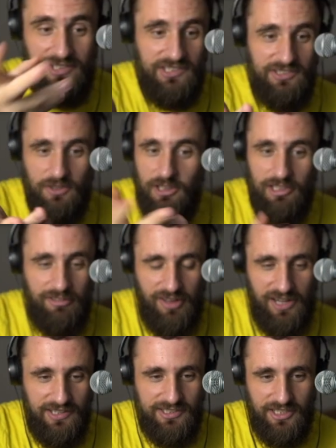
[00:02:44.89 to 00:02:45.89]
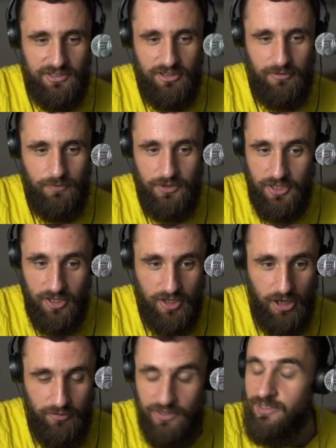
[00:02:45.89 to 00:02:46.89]
just call it Havana syndrome. You got
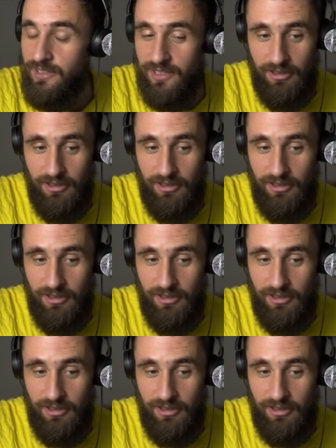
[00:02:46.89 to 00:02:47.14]
COVID?